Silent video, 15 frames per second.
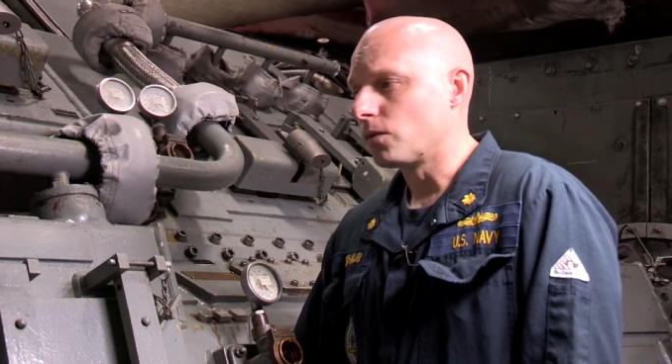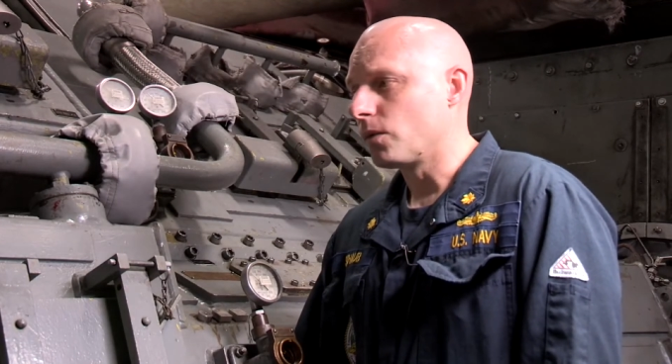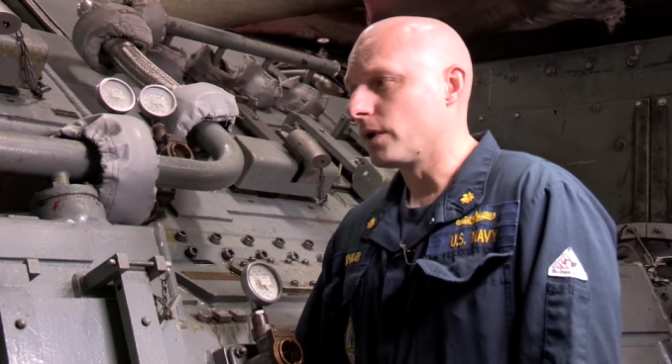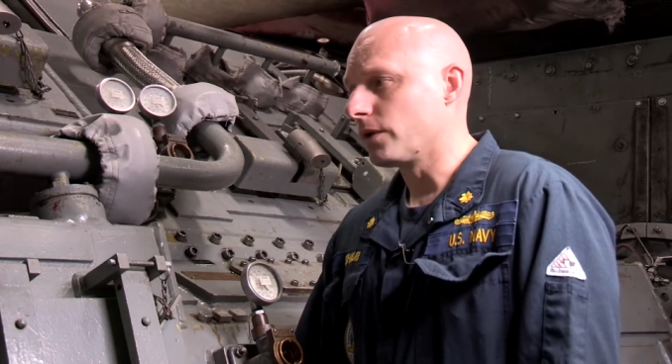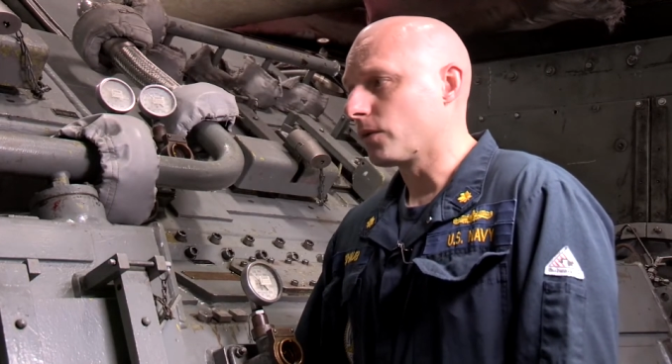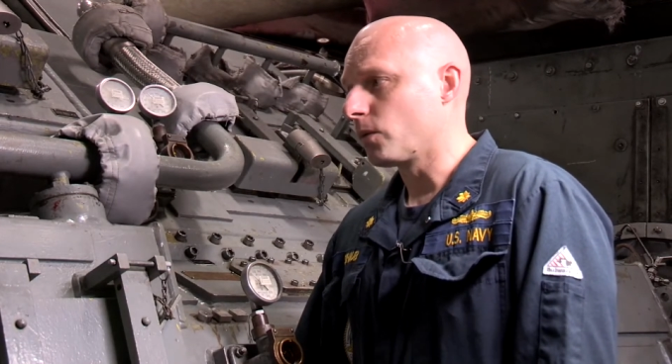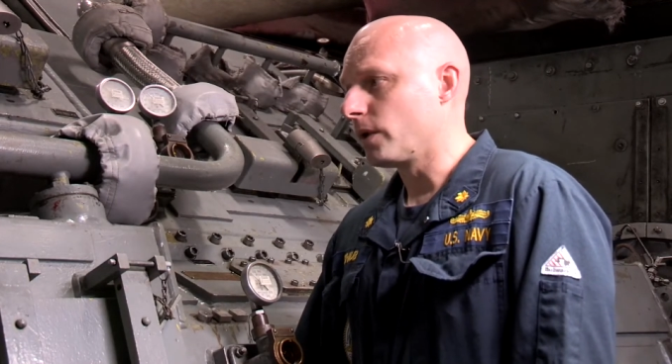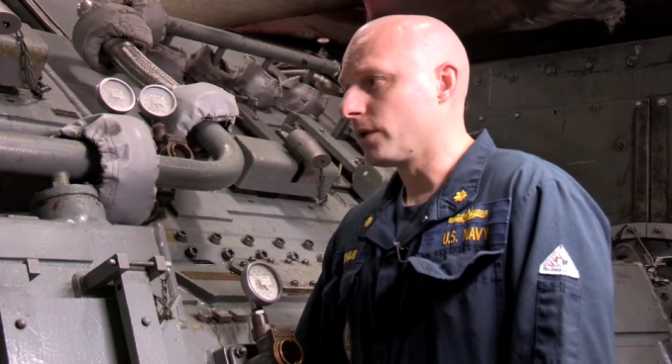
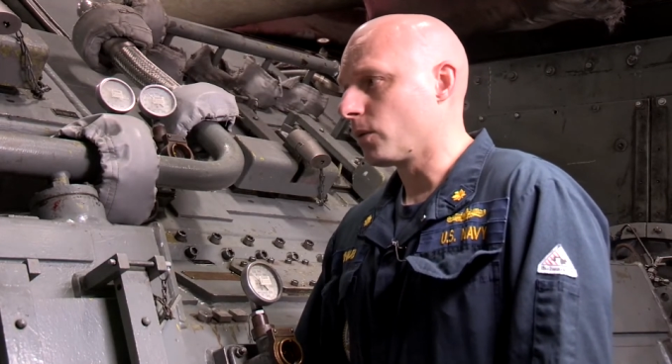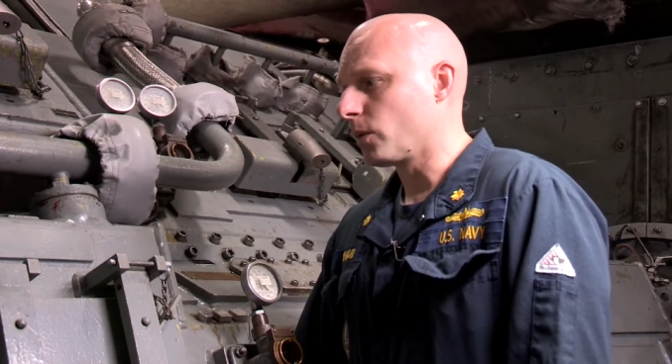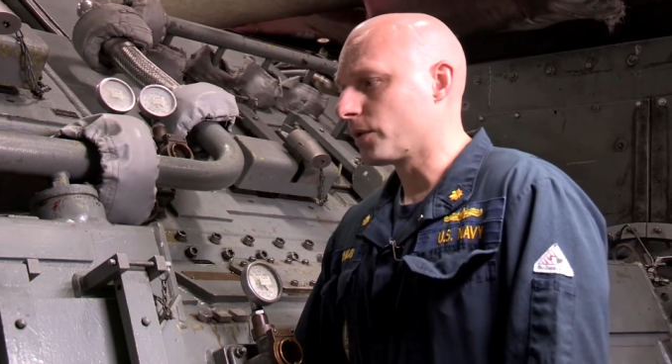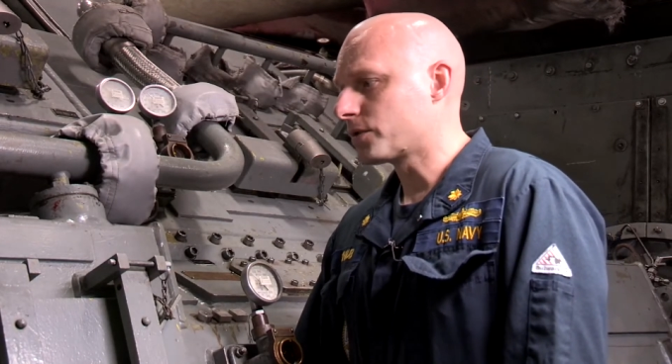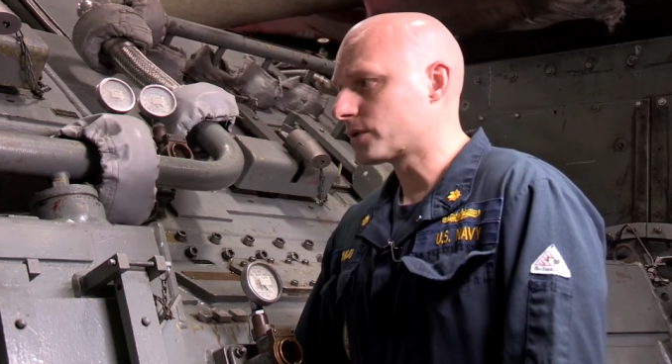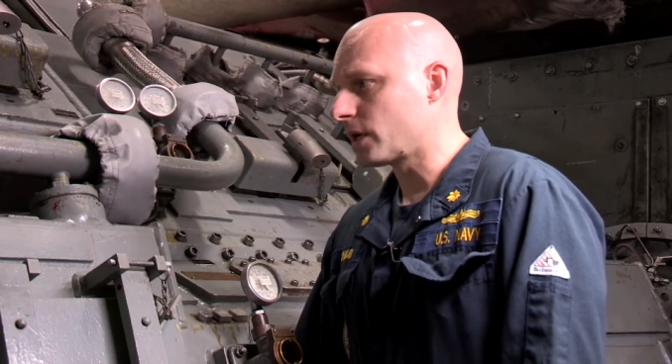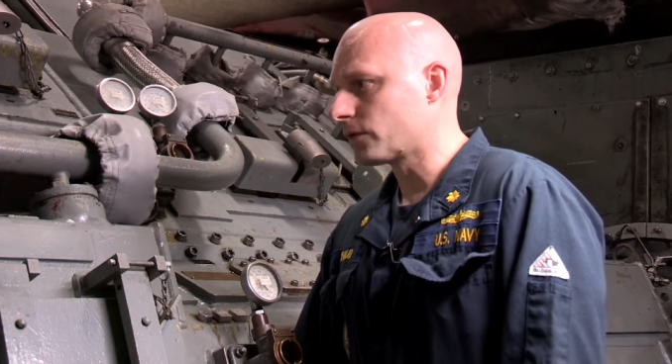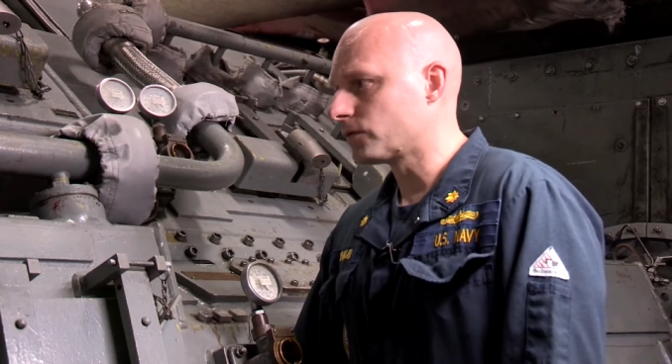
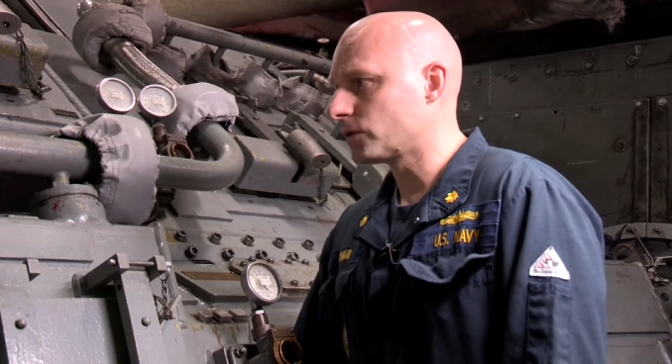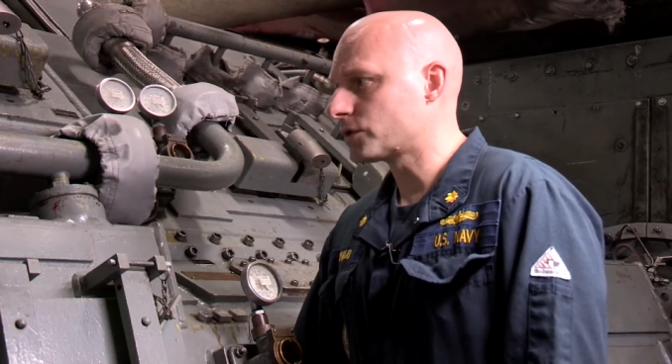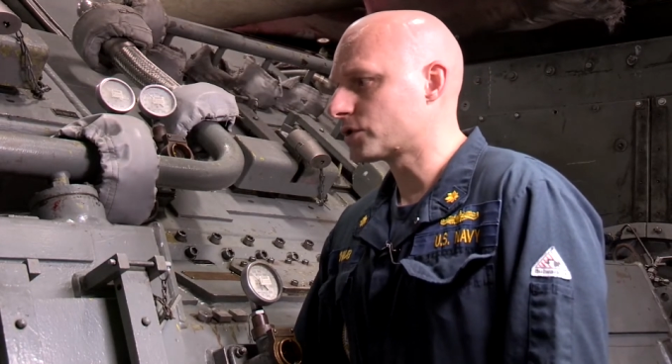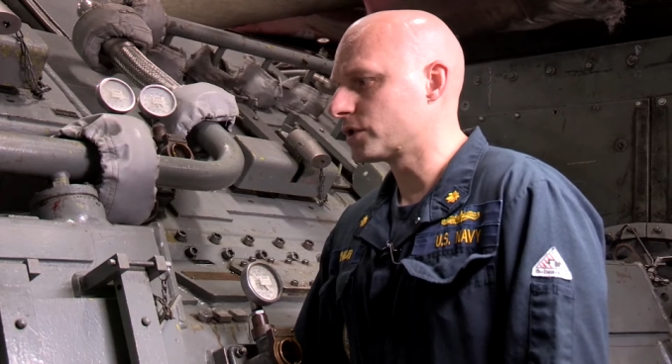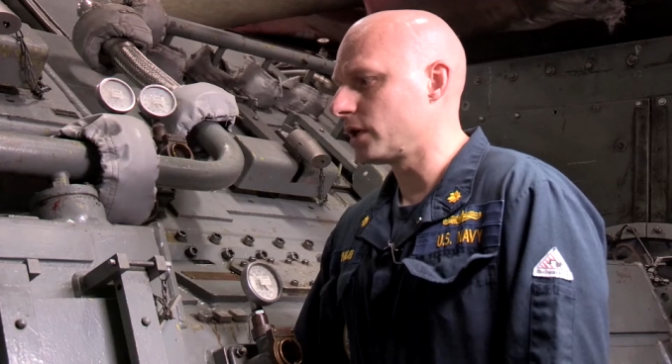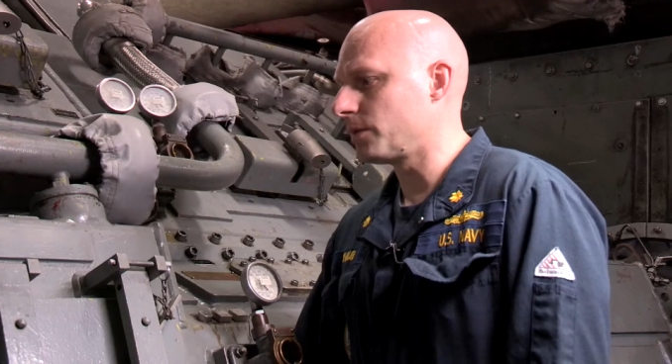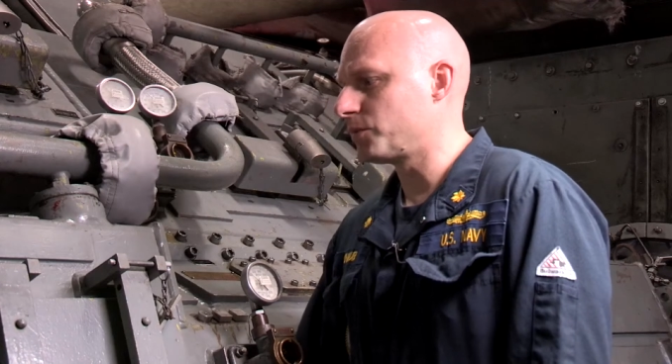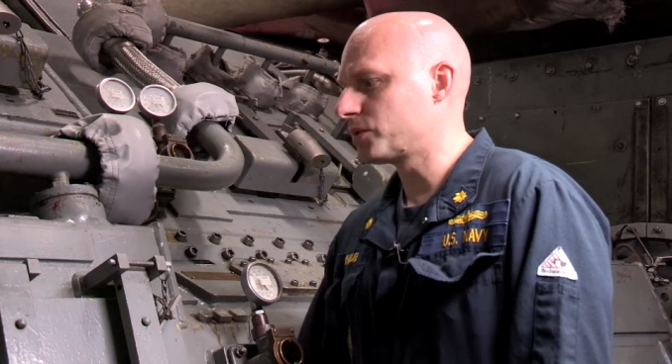with several
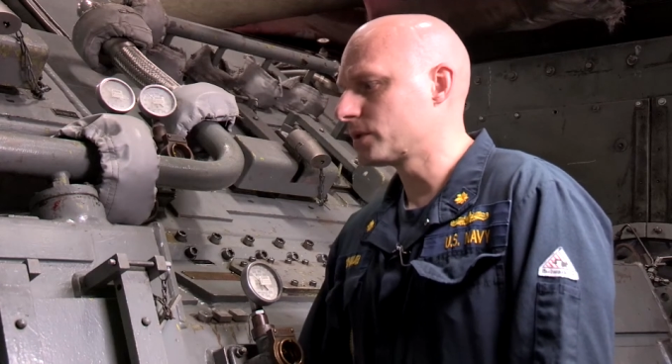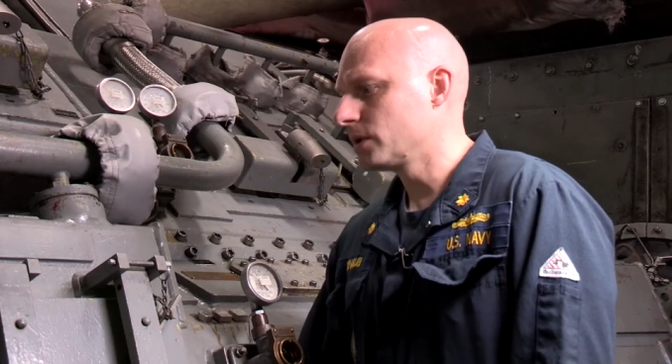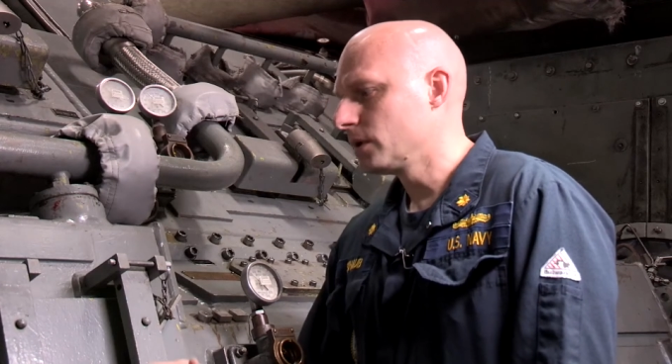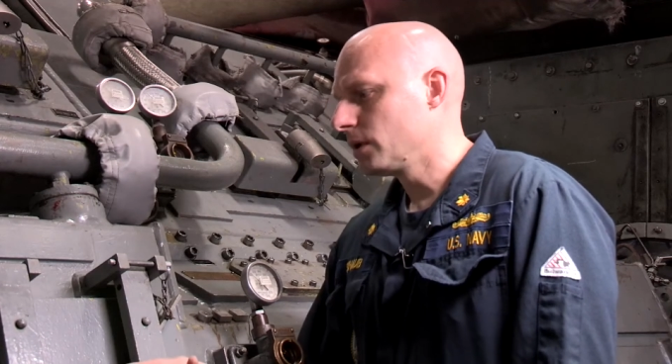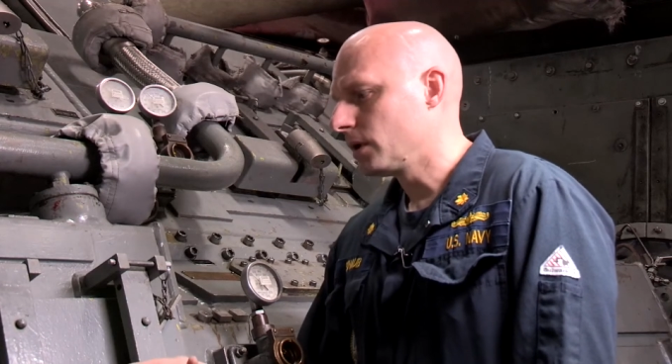ships